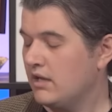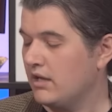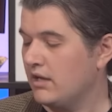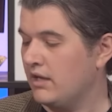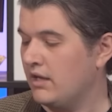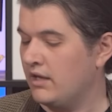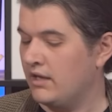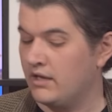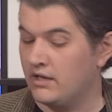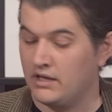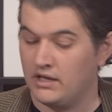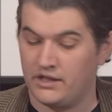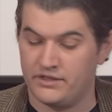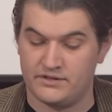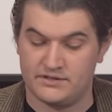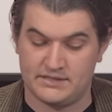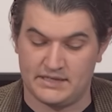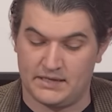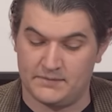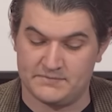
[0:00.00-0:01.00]

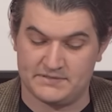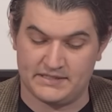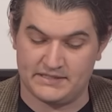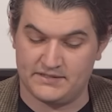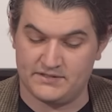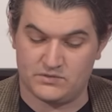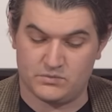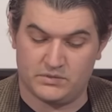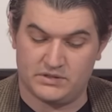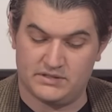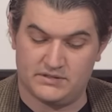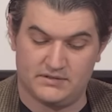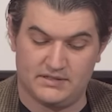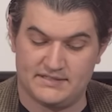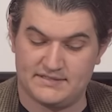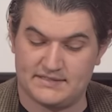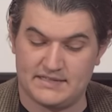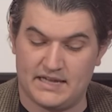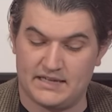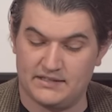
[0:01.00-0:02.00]
Other times, like this one,
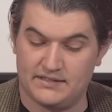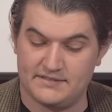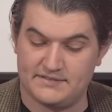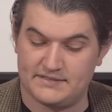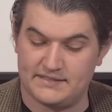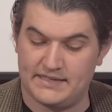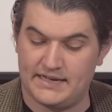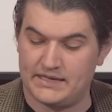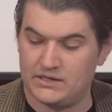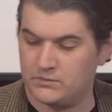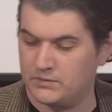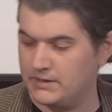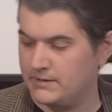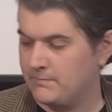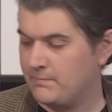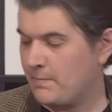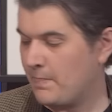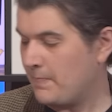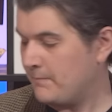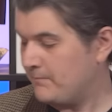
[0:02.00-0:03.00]
it's not listed anywhere.